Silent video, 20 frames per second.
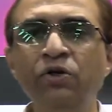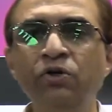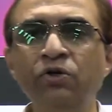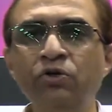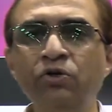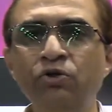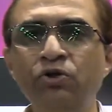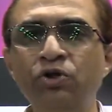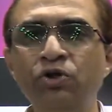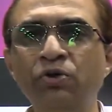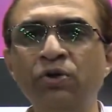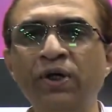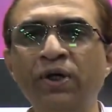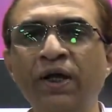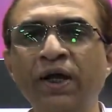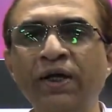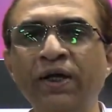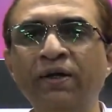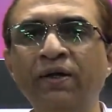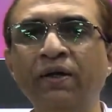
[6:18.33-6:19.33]
you should
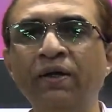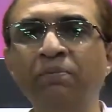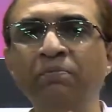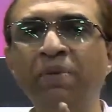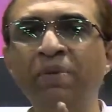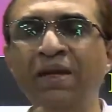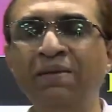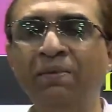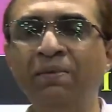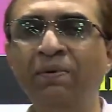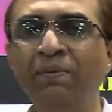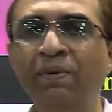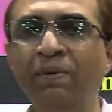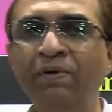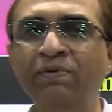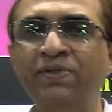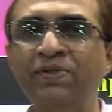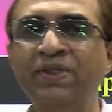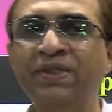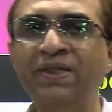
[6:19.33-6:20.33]
get a minimum
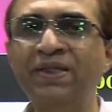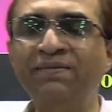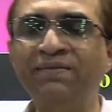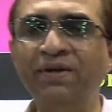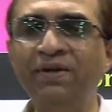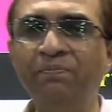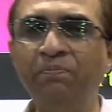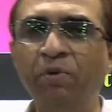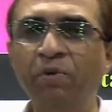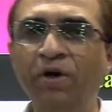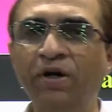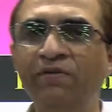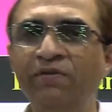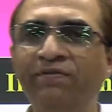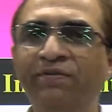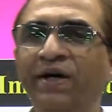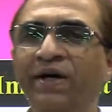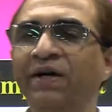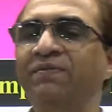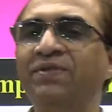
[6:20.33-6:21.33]
of 7.5
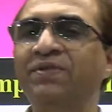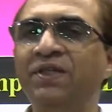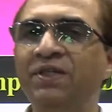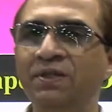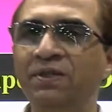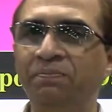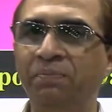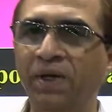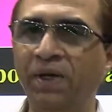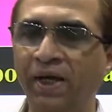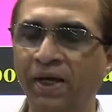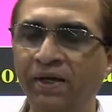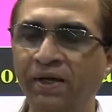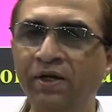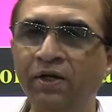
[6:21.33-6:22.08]
CGPA.